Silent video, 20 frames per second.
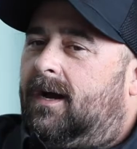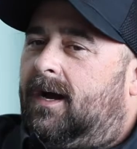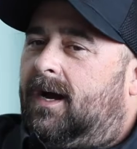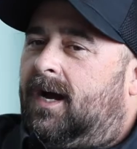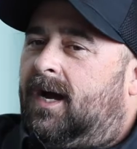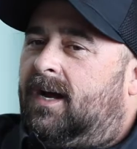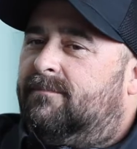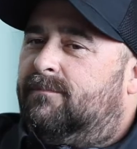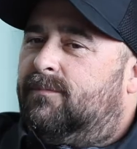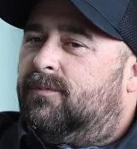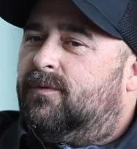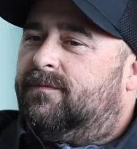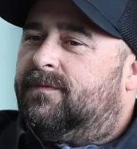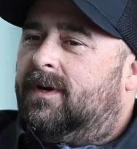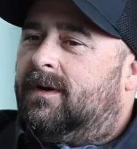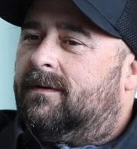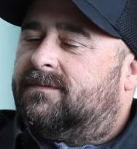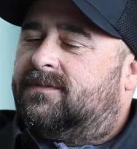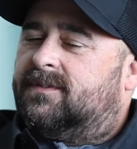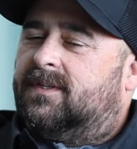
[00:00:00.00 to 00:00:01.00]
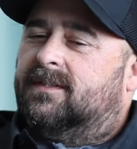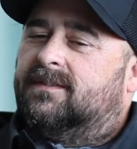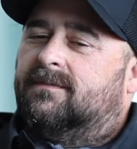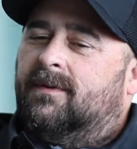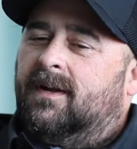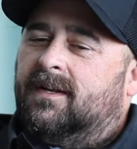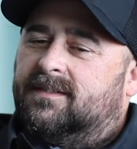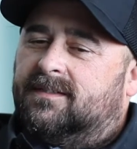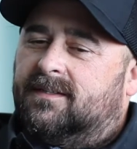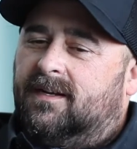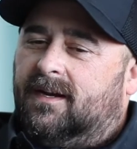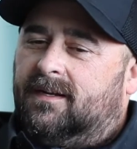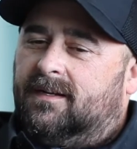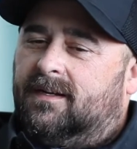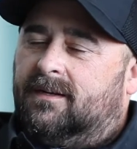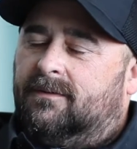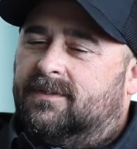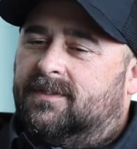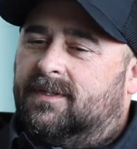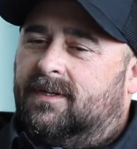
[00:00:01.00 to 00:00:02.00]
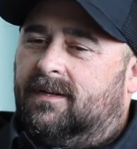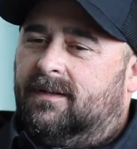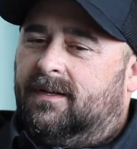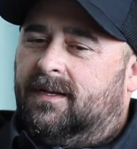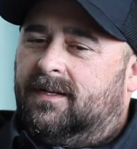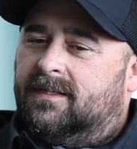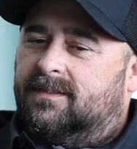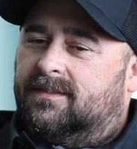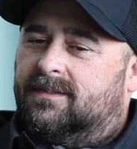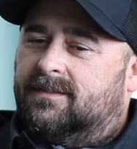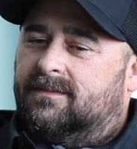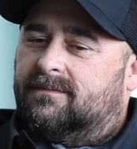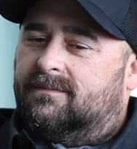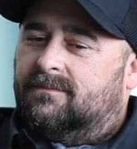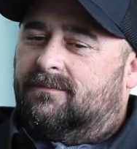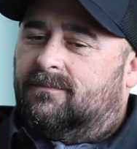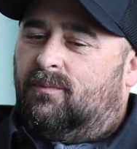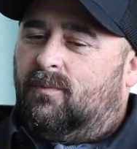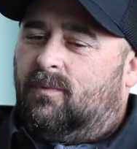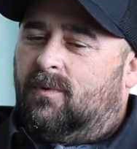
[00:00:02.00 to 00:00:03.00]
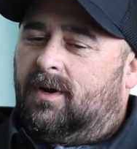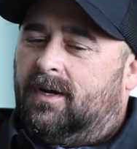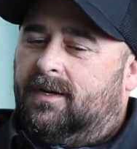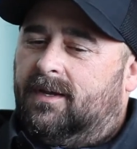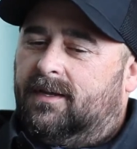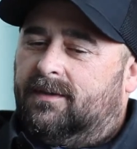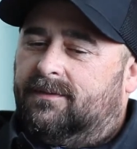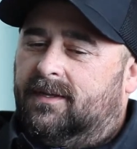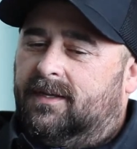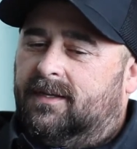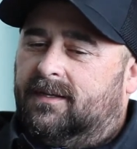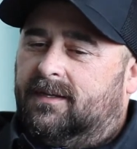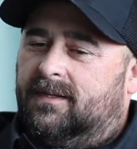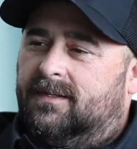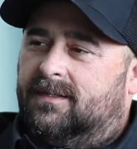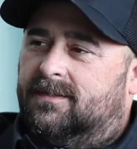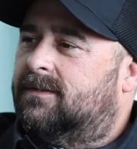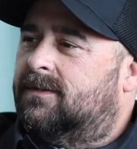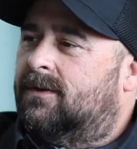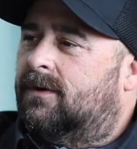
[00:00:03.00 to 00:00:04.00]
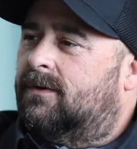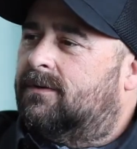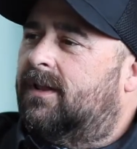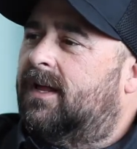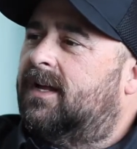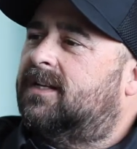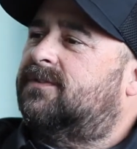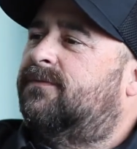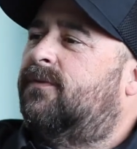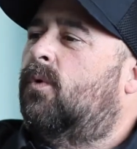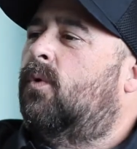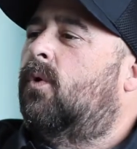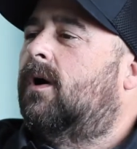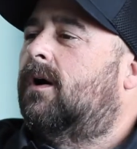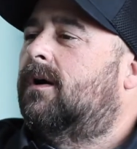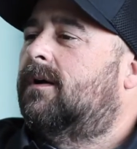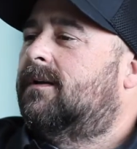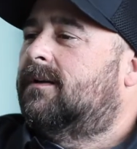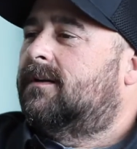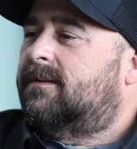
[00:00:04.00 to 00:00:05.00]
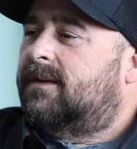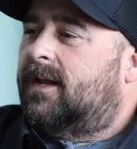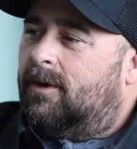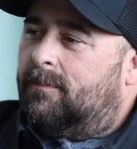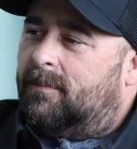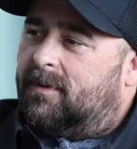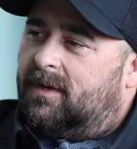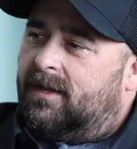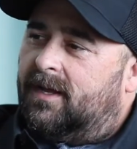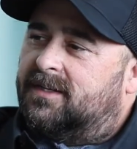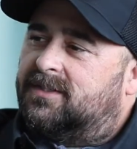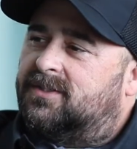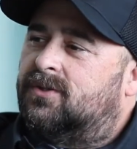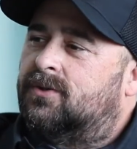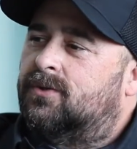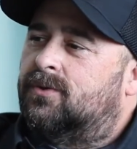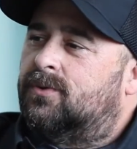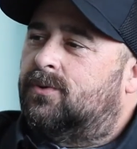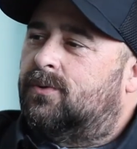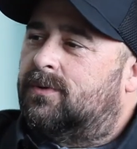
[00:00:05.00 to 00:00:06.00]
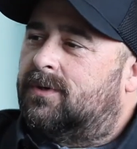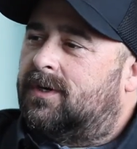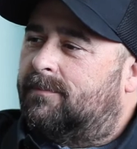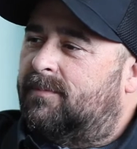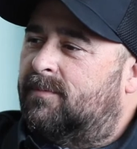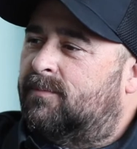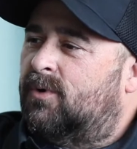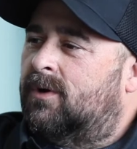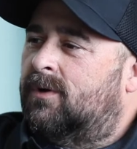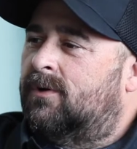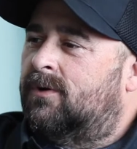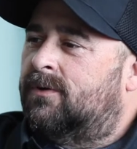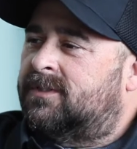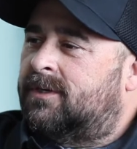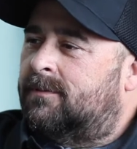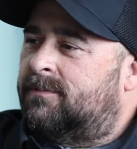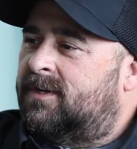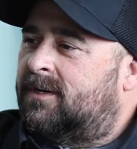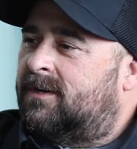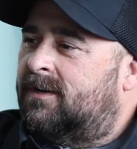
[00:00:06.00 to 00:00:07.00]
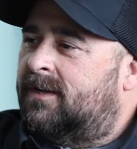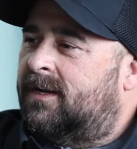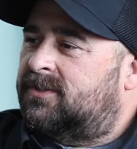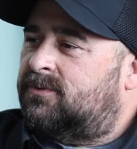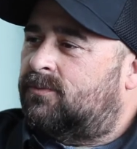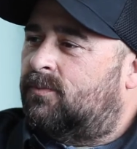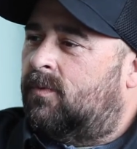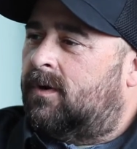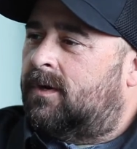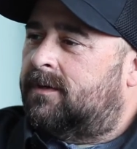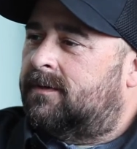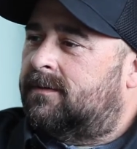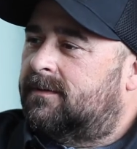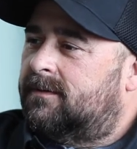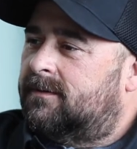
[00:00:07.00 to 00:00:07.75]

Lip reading: I've moved up since I started. I was a class 1, I think it is. No, class 4. Now I'm a class 2. A couple more loads, I'll be a class 1.